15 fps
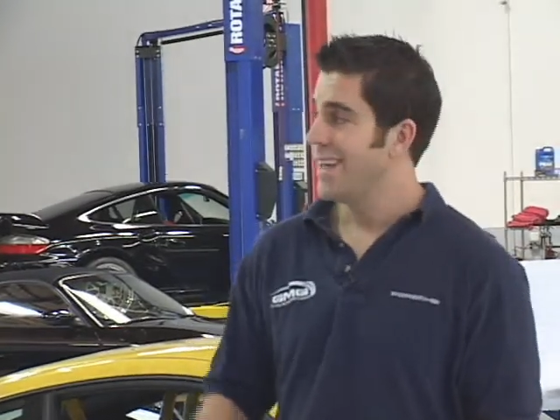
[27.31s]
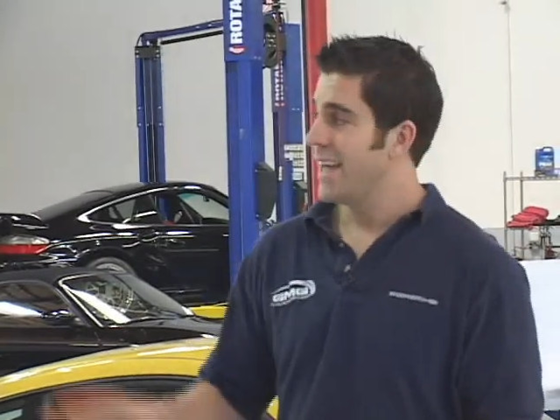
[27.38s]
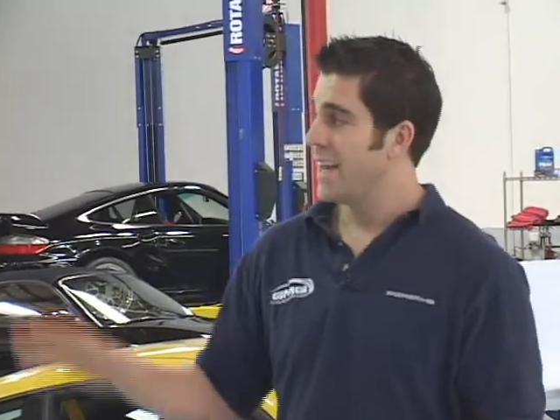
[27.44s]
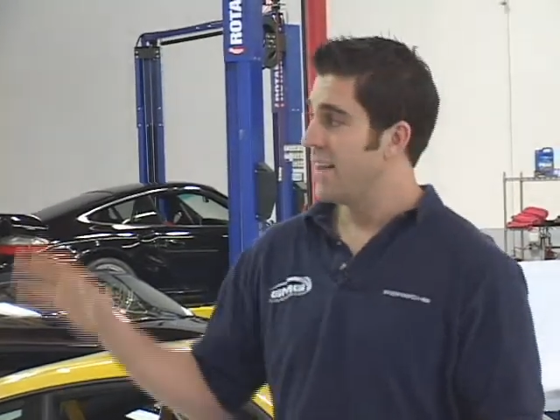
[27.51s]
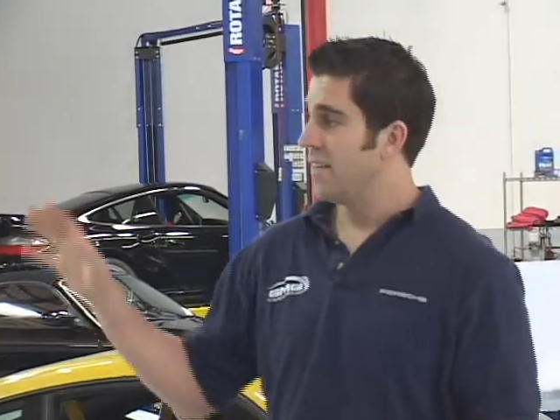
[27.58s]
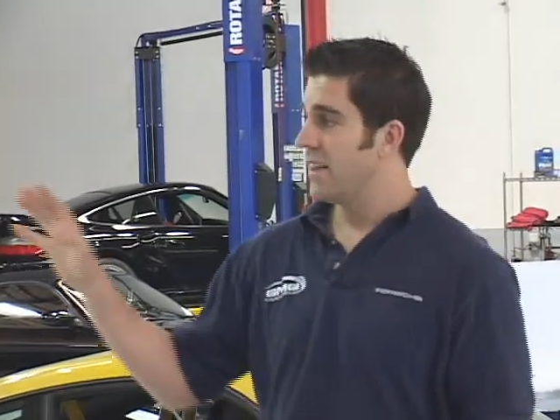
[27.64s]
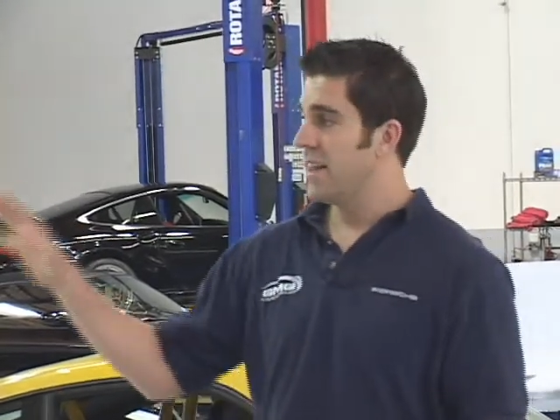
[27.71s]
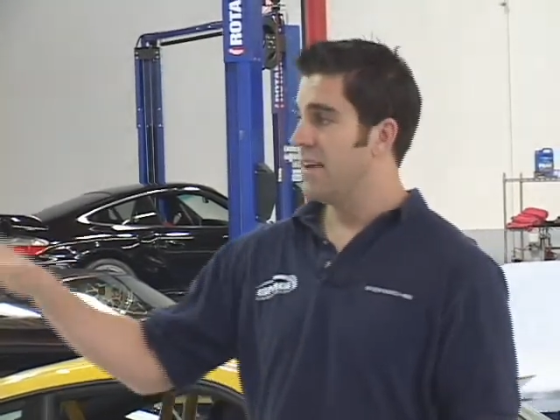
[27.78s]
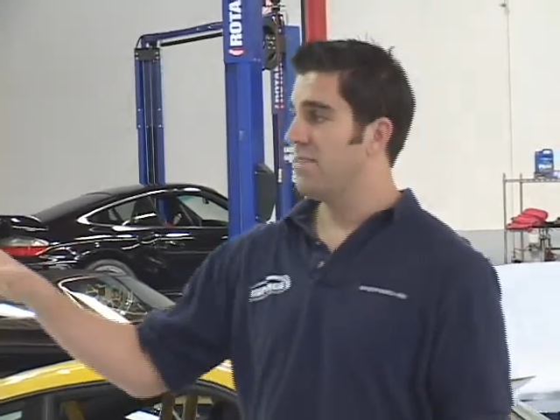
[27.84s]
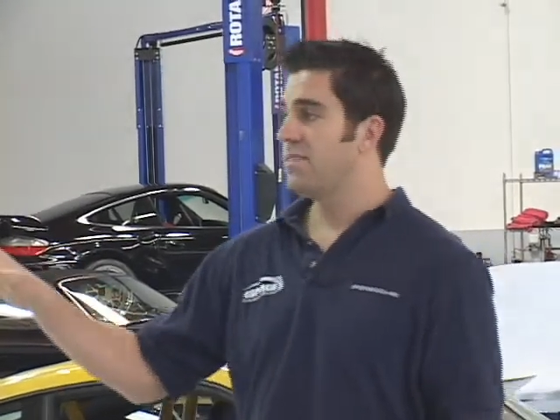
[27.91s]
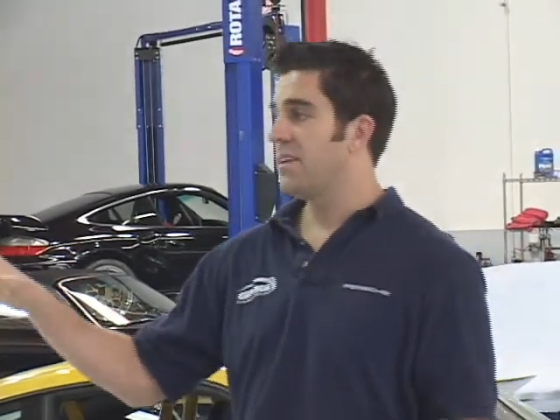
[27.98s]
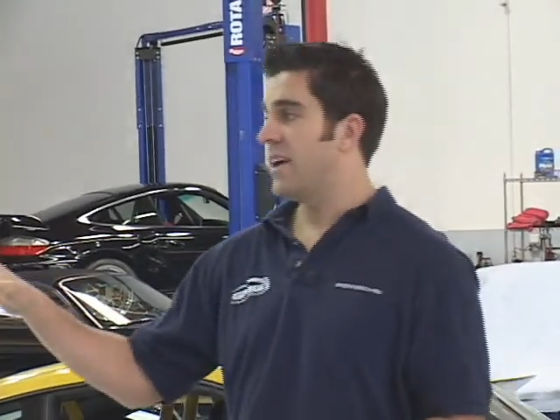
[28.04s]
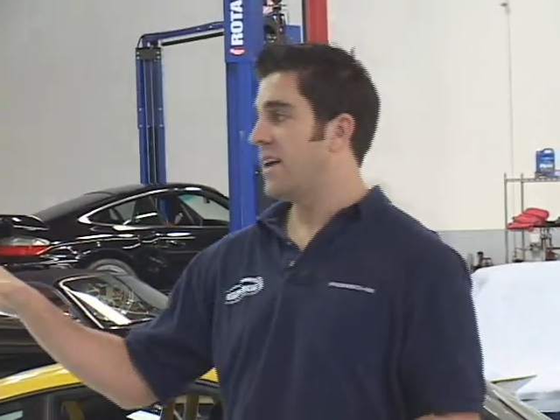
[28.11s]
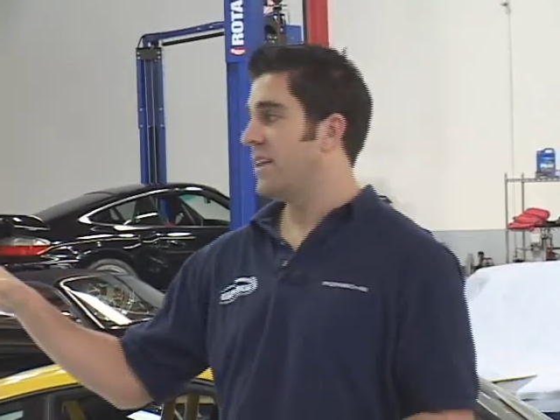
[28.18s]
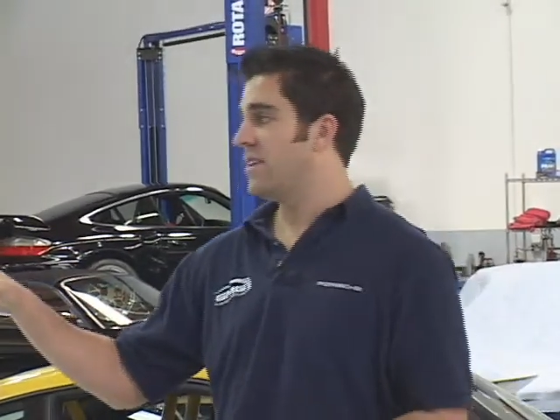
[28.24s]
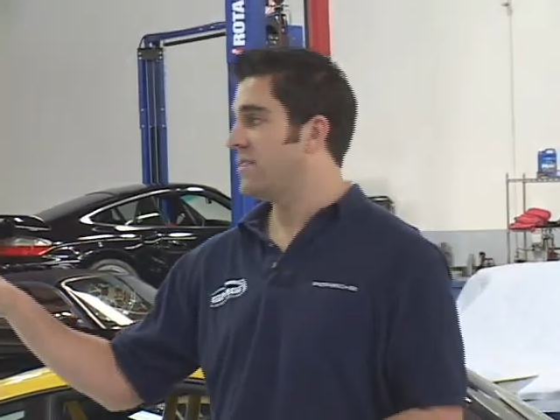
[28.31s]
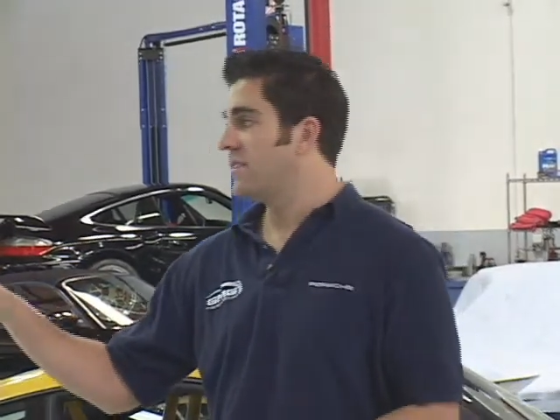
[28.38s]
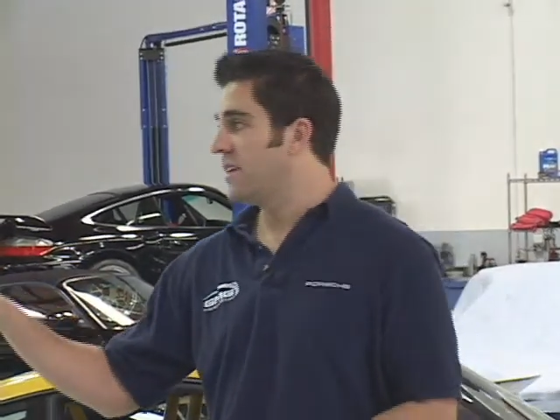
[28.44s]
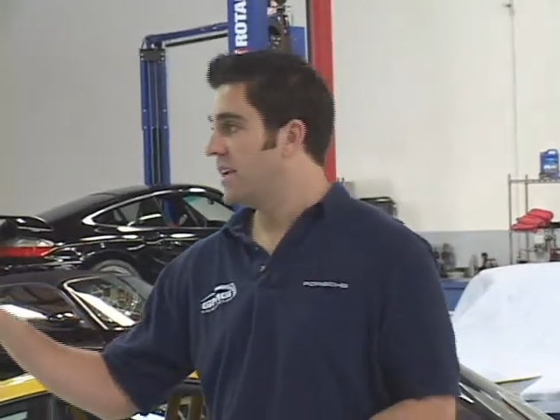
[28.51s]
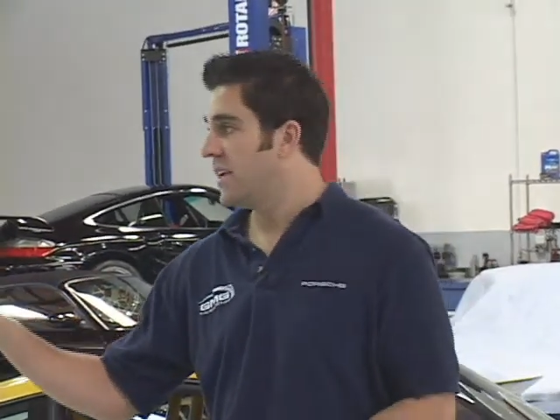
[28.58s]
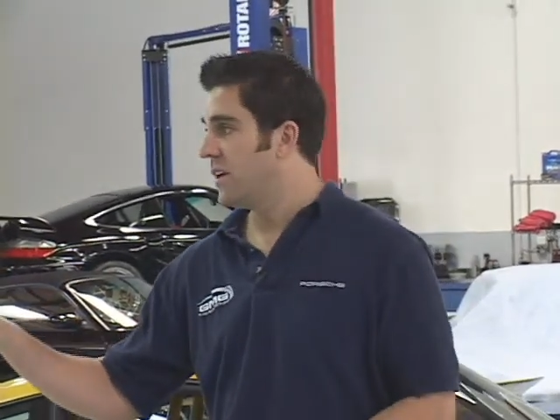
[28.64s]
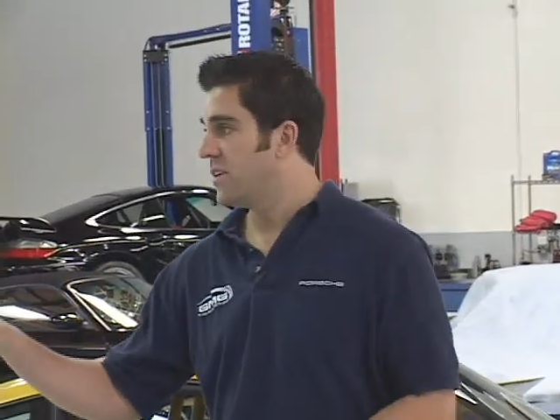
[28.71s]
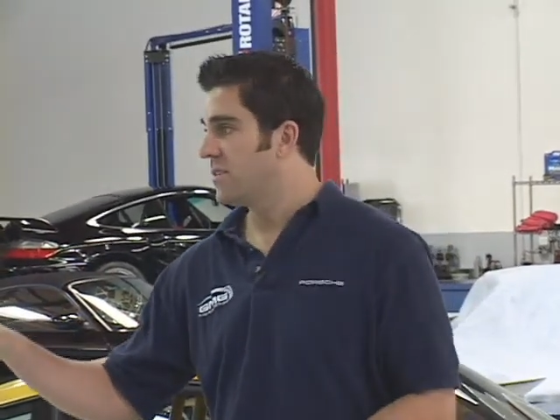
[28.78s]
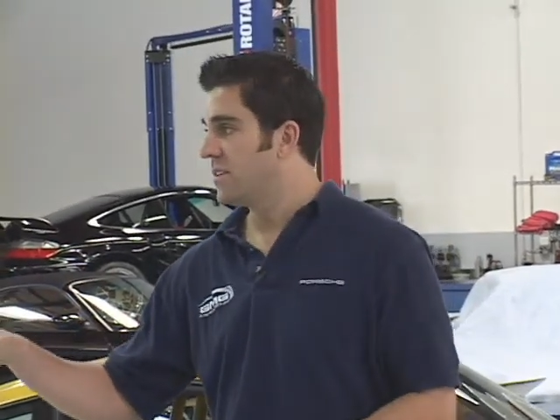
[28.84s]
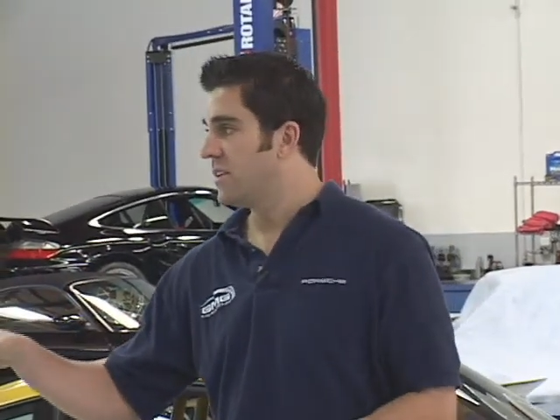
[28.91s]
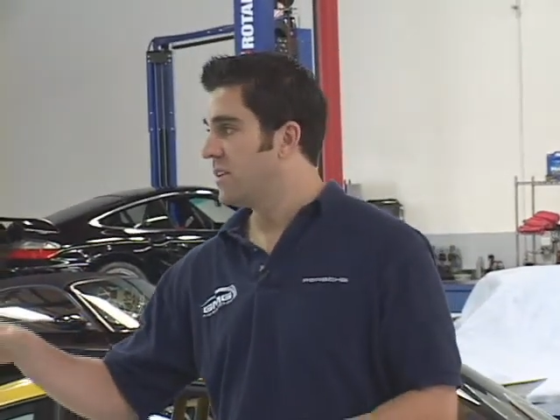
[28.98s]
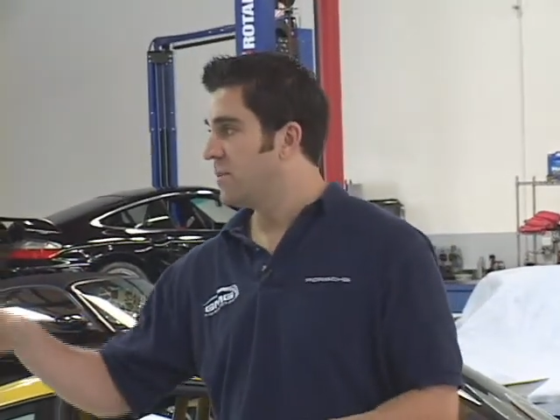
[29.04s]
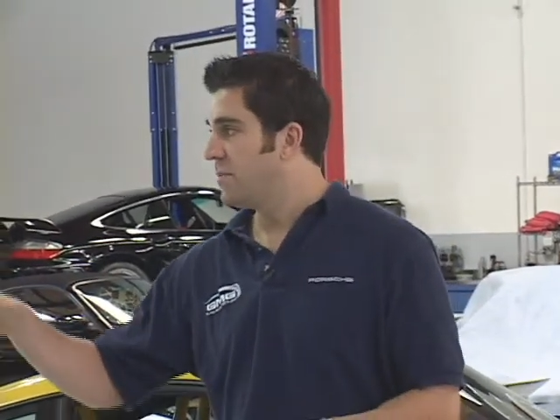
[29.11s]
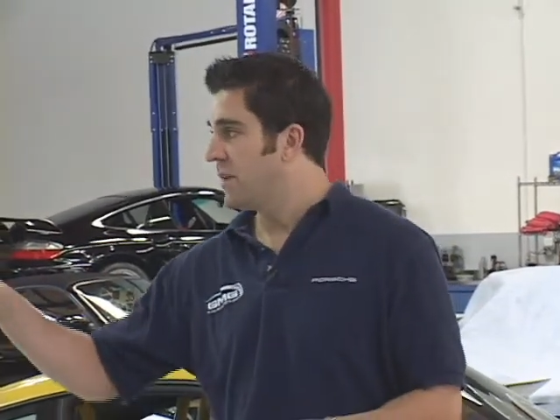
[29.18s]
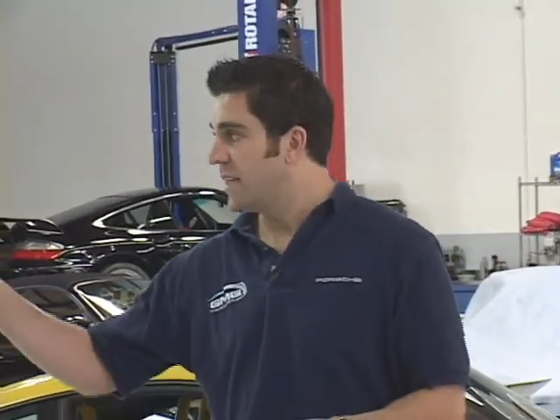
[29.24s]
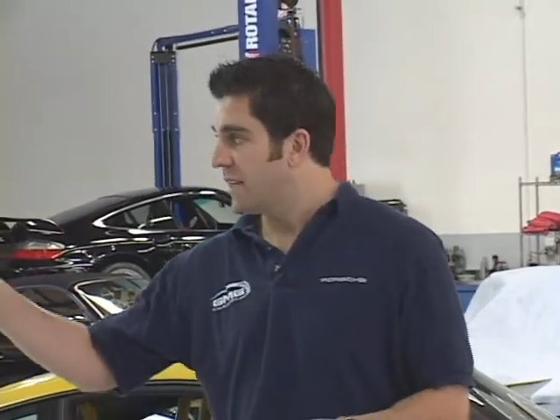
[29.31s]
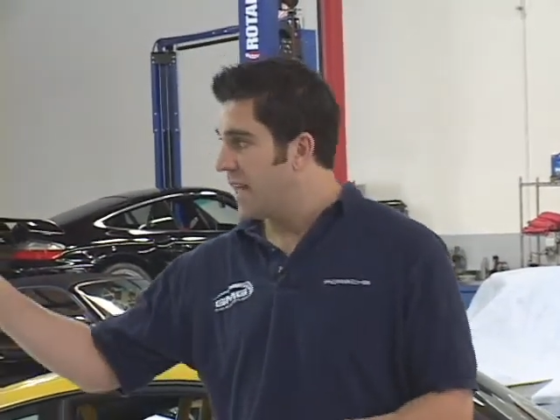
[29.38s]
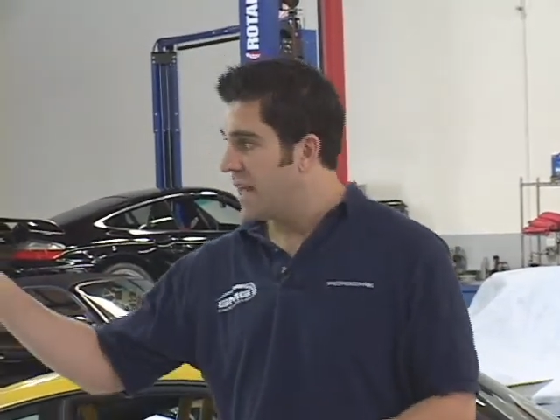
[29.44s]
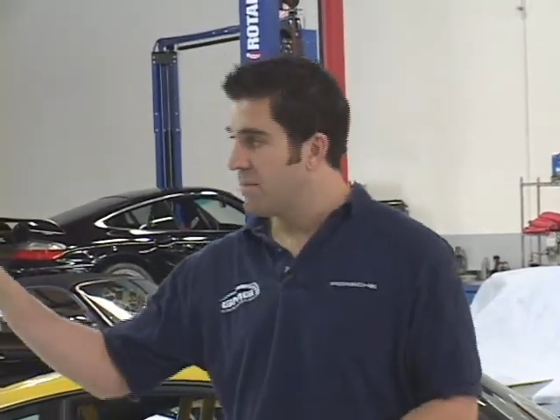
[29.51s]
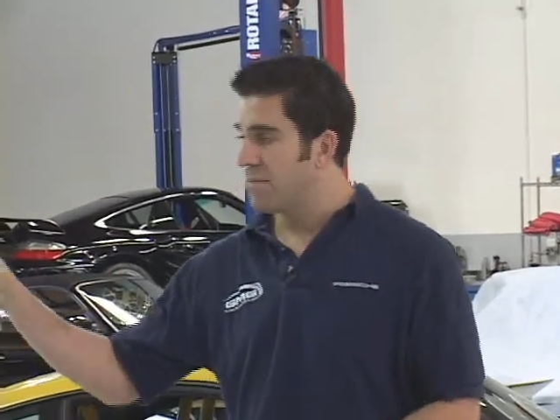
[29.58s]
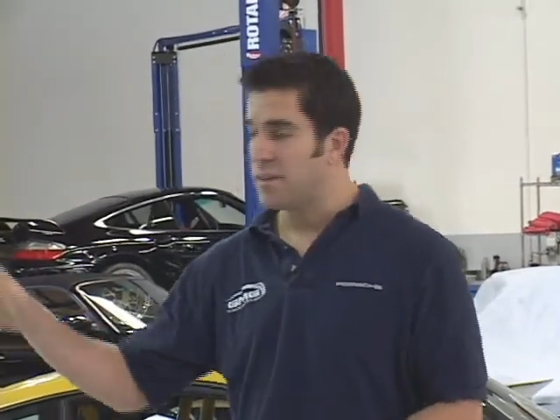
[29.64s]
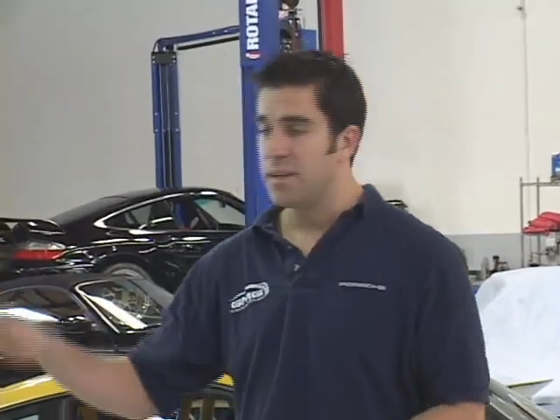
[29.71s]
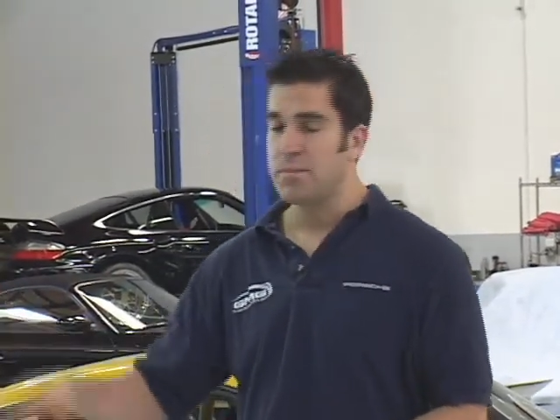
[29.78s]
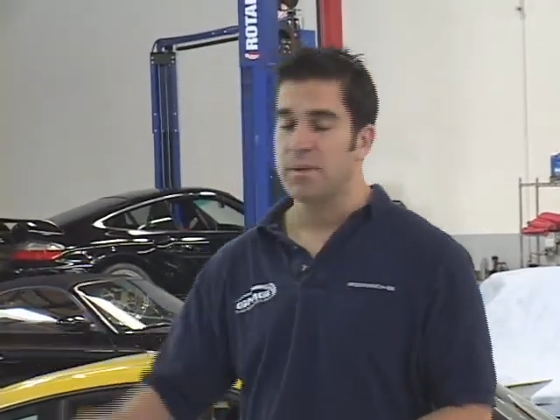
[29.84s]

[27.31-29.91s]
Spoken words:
And on the left side, you see here, it's a little bit empty,